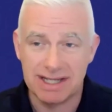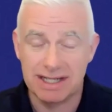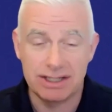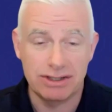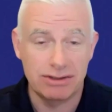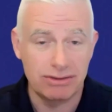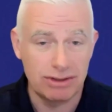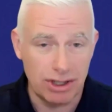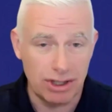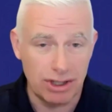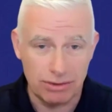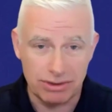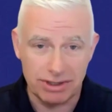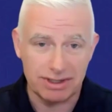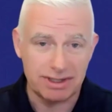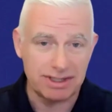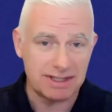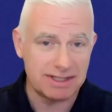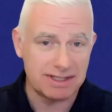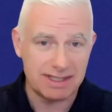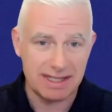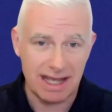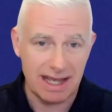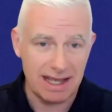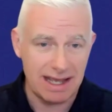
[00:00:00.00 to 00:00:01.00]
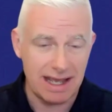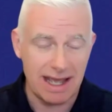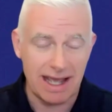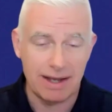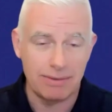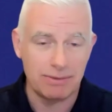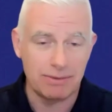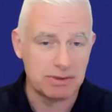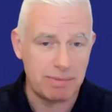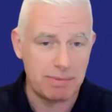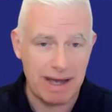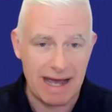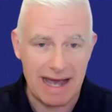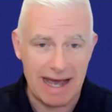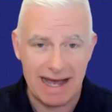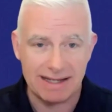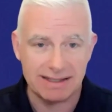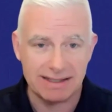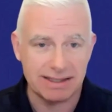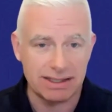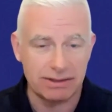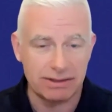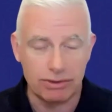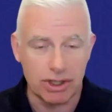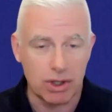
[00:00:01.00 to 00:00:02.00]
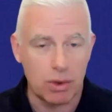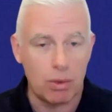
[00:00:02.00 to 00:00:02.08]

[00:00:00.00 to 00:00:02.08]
and you know that the CAA was passed and